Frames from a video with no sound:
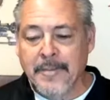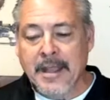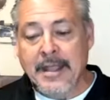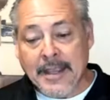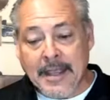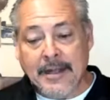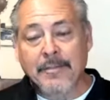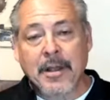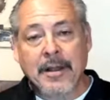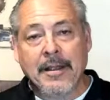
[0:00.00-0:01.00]

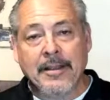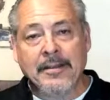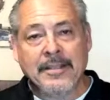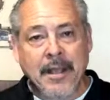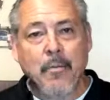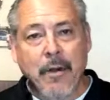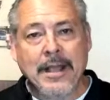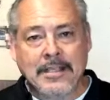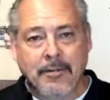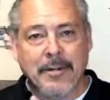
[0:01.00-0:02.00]
Again, in some
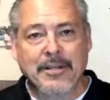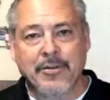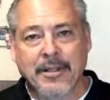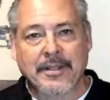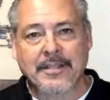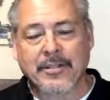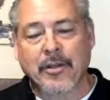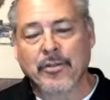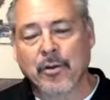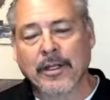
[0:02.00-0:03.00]
ways, I want to make sure that this is
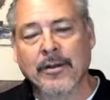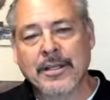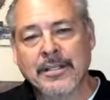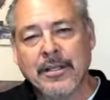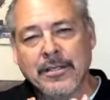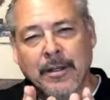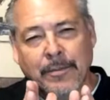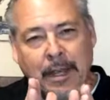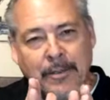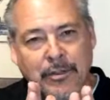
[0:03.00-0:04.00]
also clear, is that
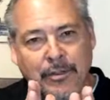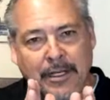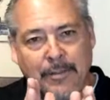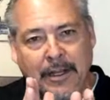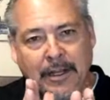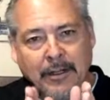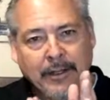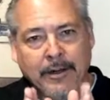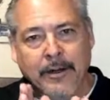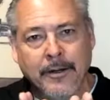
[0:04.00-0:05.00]
sometimes you need to be
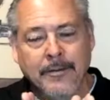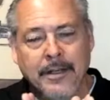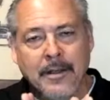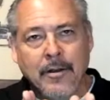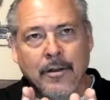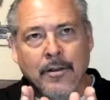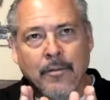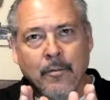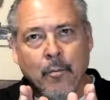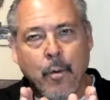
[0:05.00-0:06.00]
clear
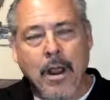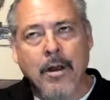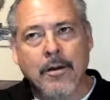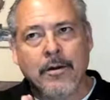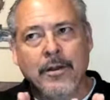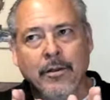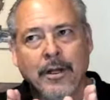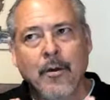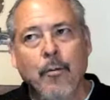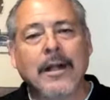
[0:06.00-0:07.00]
where you're going
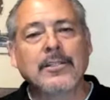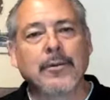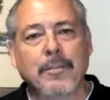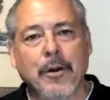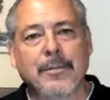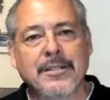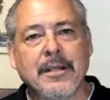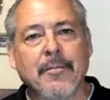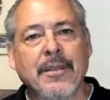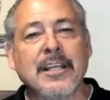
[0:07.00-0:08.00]
to want to repurpose
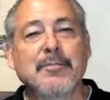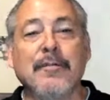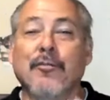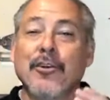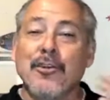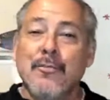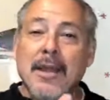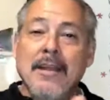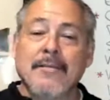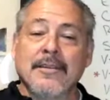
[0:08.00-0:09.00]
some things before you
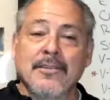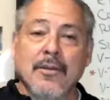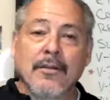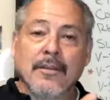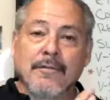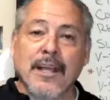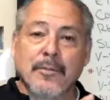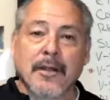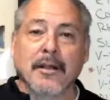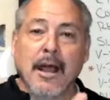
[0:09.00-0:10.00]
may even start the
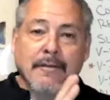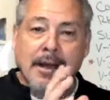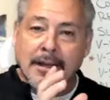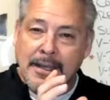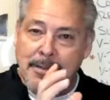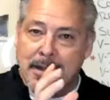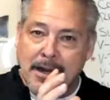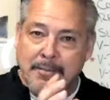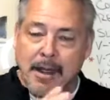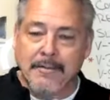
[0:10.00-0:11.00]
Facebook Live. Kind of keep that
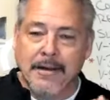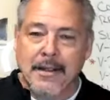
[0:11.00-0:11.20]
in mind.